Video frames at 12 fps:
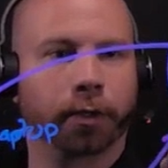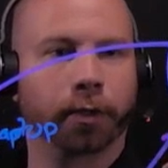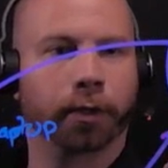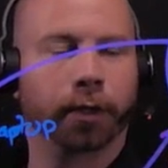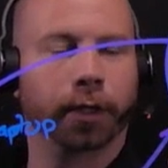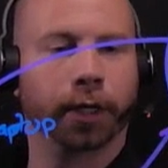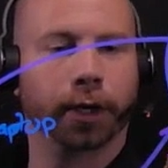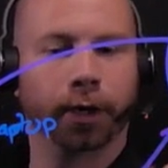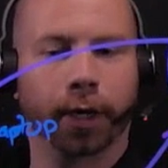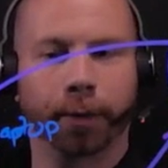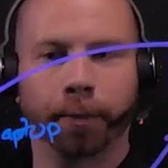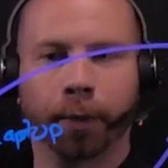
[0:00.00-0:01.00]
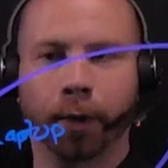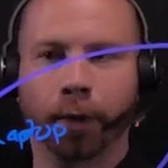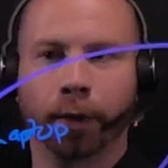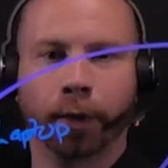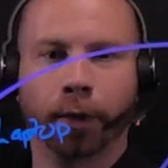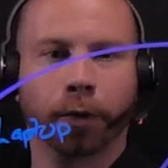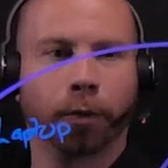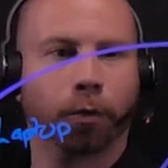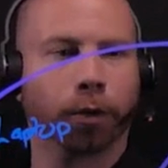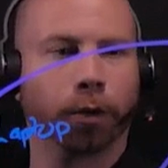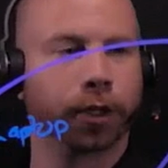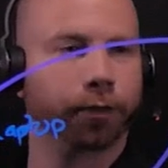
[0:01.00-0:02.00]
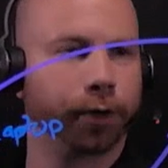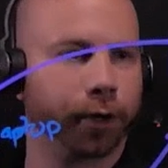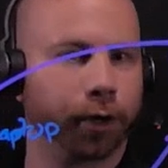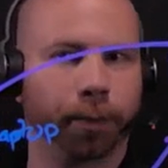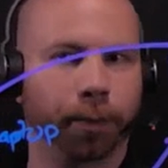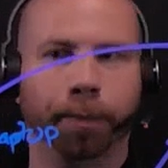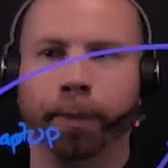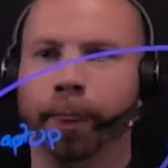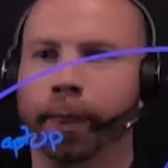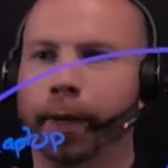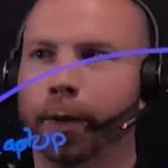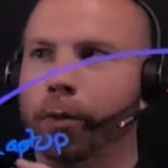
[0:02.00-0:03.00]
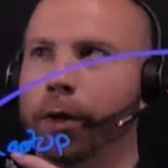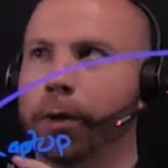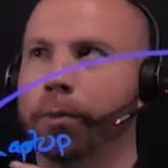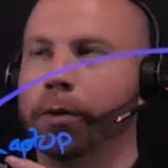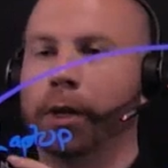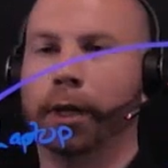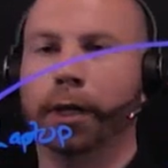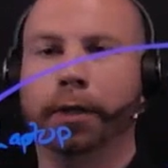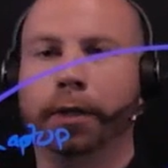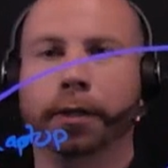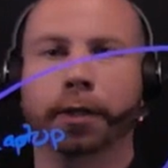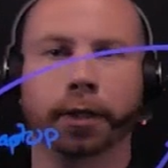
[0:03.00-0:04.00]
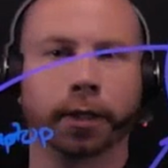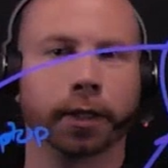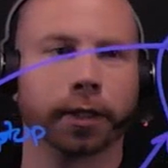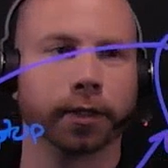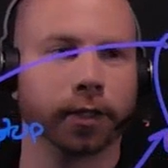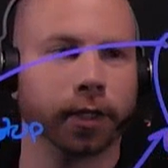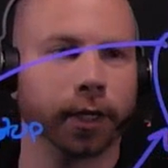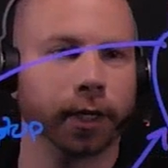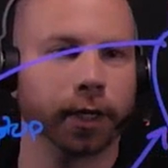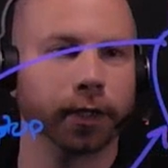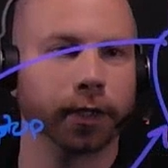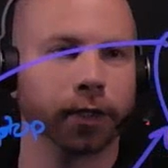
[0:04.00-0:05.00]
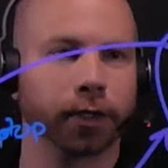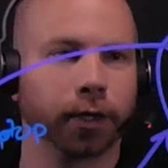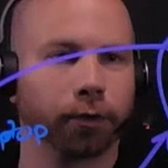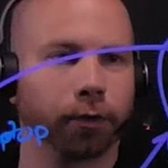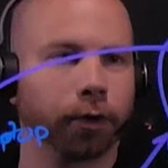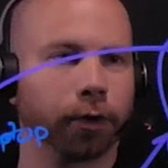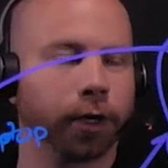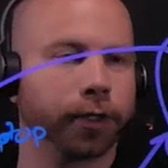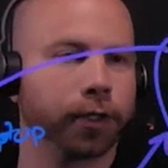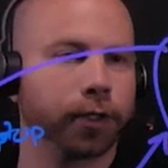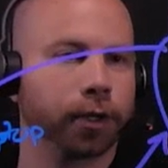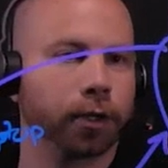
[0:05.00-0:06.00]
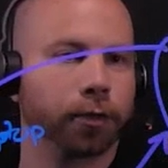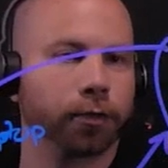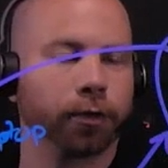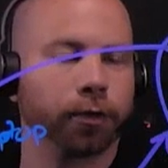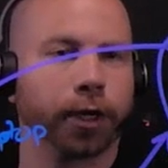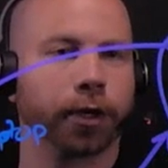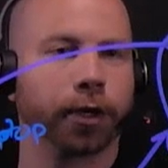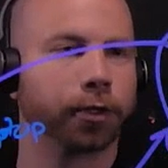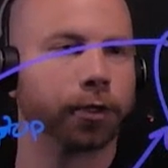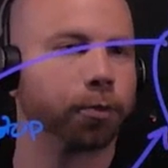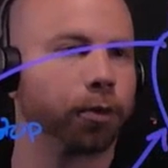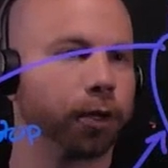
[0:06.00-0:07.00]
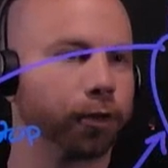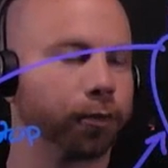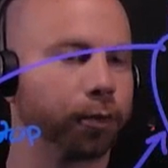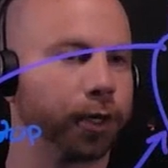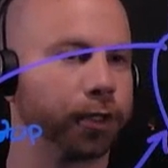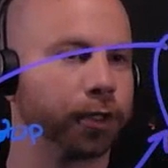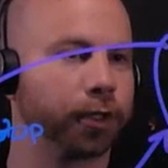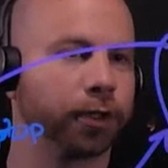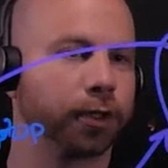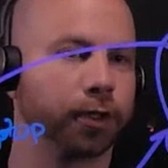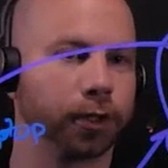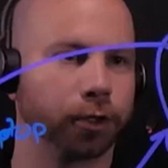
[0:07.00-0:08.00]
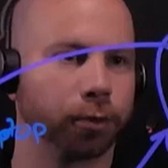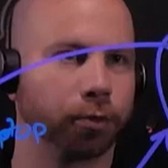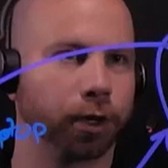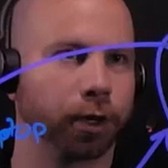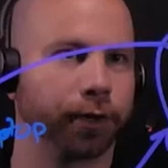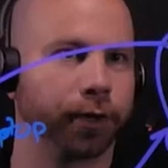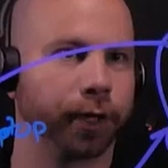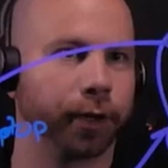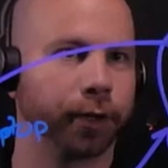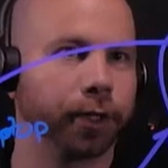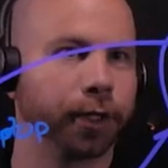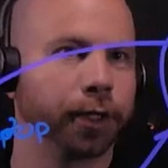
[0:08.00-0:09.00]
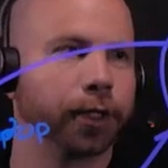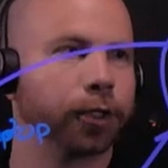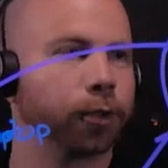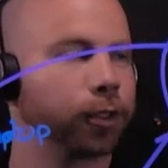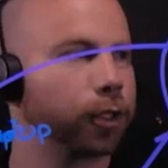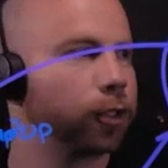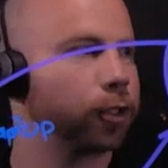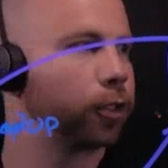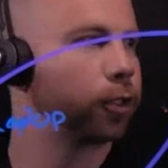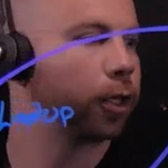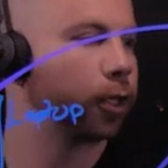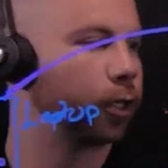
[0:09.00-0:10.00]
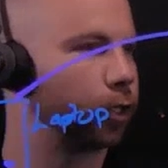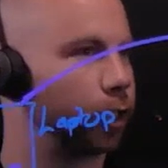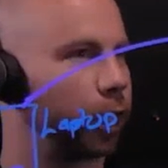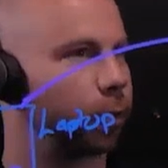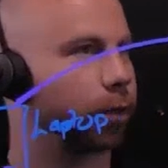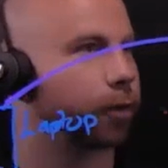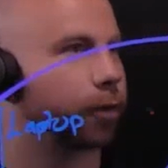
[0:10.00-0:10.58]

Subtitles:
the internet. What's going to fire up and what Umbrella and SIG is going to look for is it's going to look for the nearest point of presence in the Cisco private cloud. So what Cisco's done a good job of